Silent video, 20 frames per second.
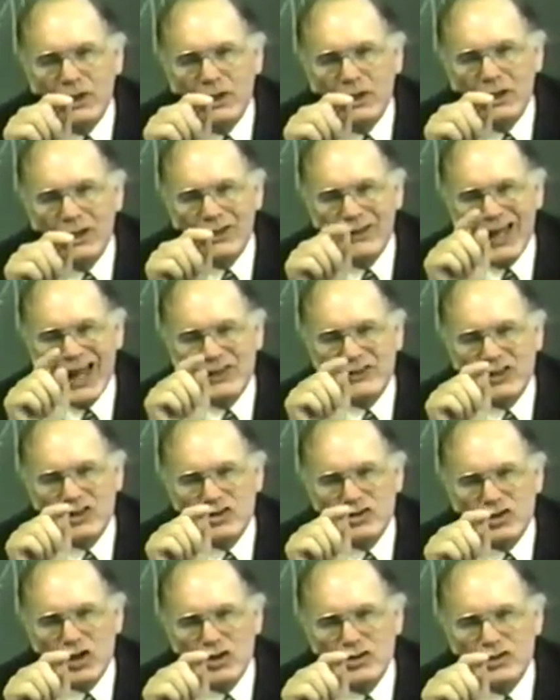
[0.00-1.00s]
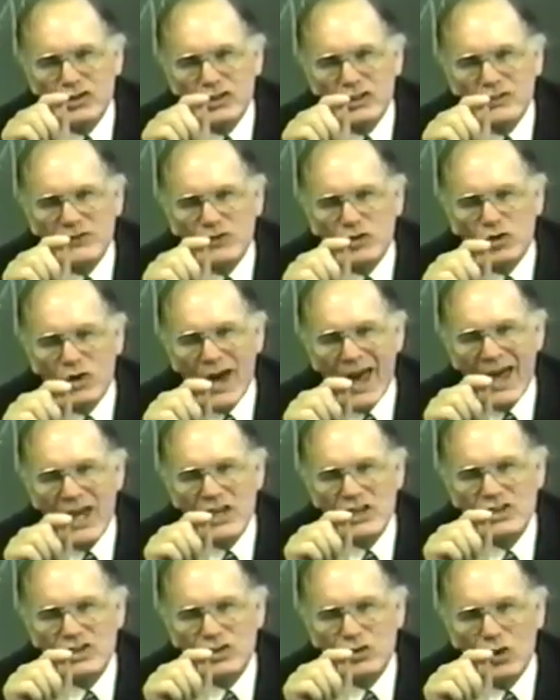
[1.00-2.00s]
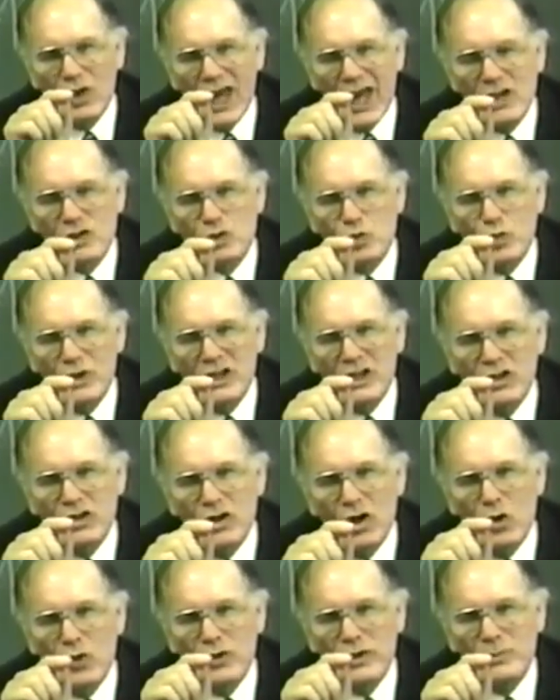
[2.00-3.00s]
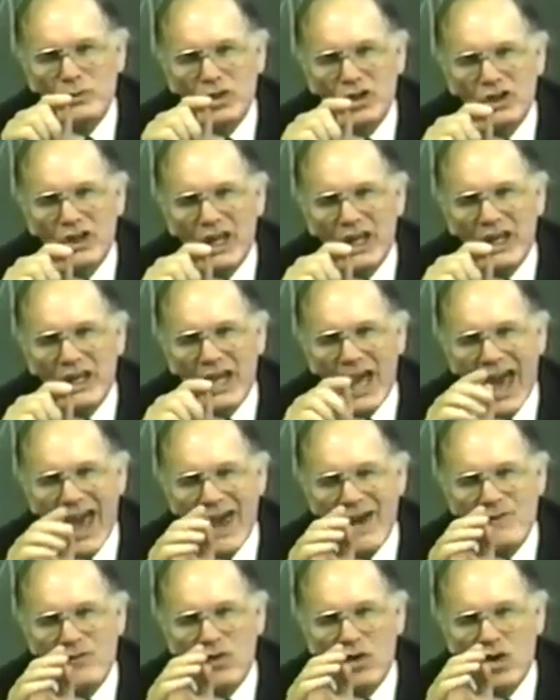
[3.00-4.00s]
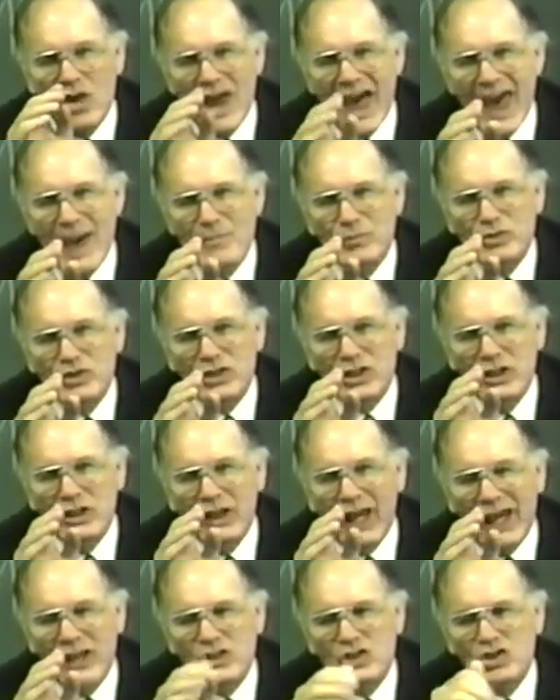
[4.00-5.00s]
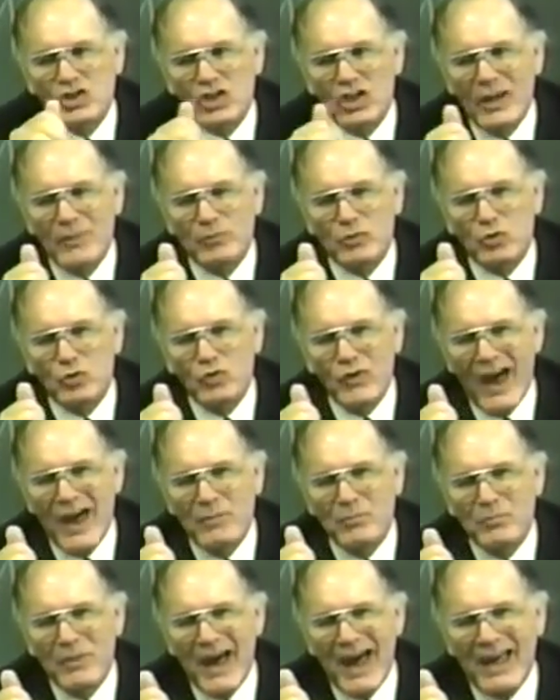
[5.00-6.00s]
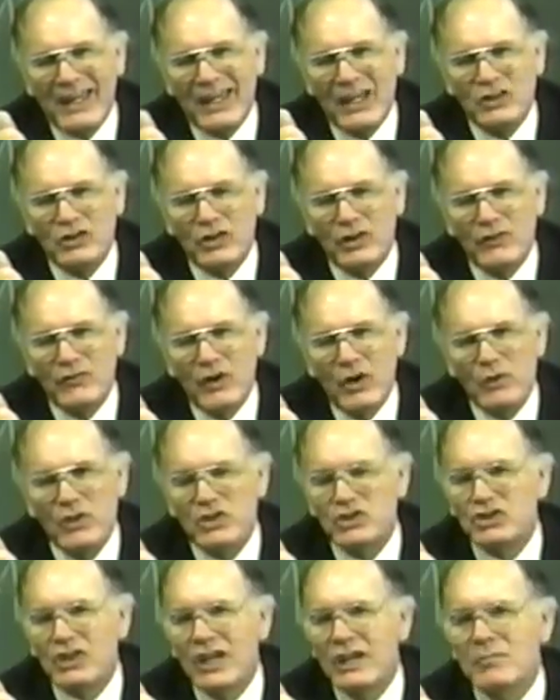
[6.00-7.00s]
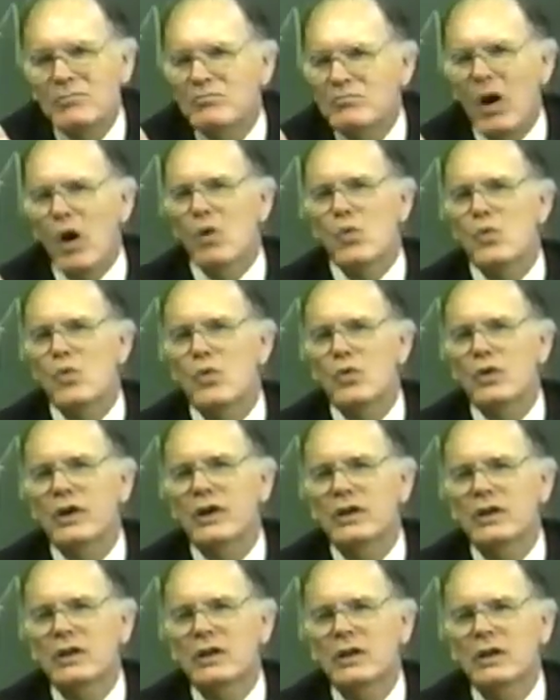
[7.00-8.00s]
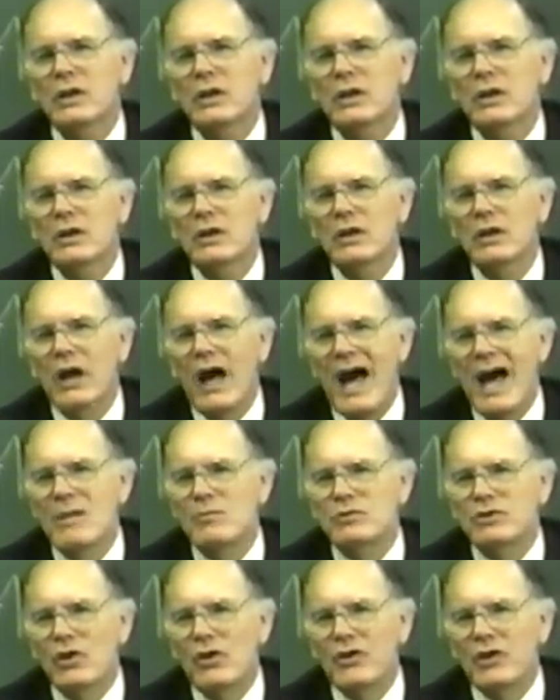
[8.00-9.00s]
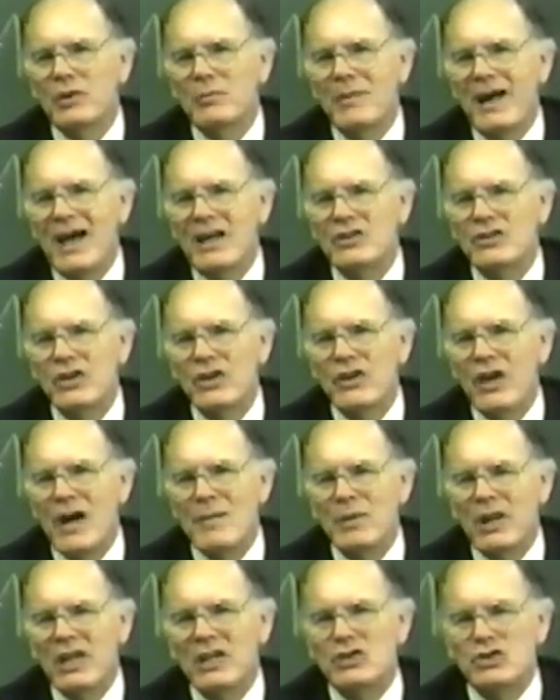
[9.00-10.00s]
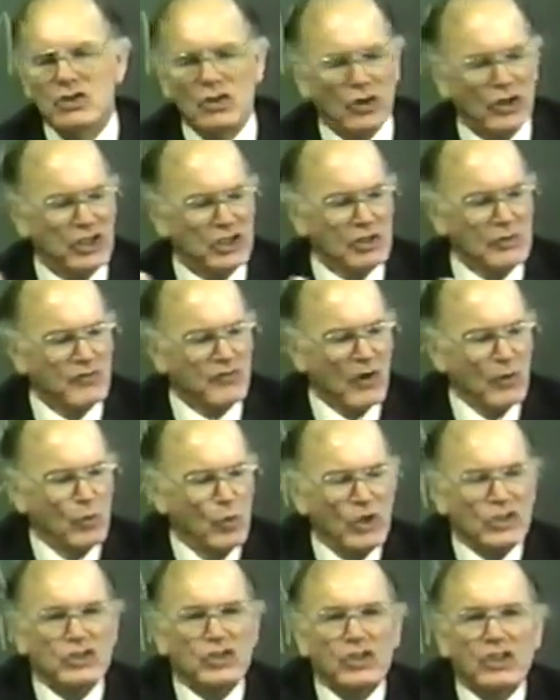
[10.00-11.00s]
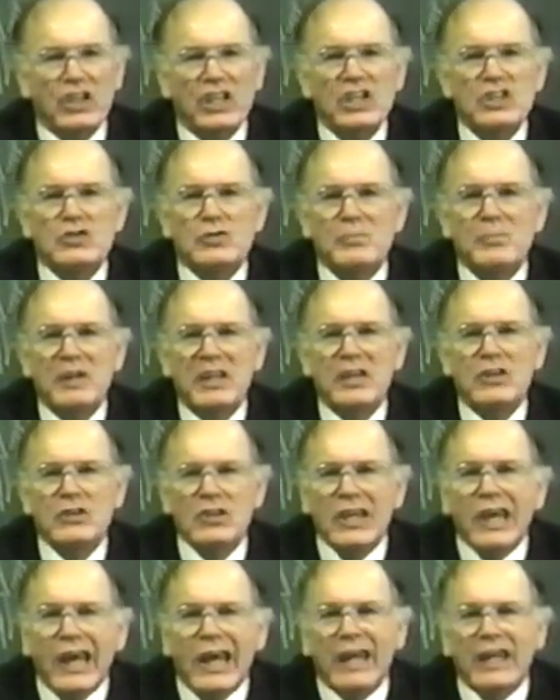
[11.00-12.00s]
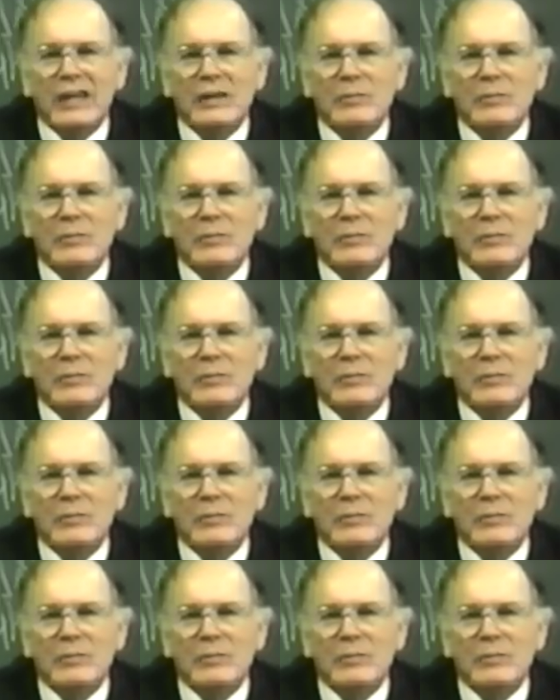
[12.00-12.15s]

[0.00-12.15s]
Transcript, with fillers: that the churches of Christ, as we know them today, have lapsed and slipped right back into the very same mold. I'm talking about denominationalism from which these men came.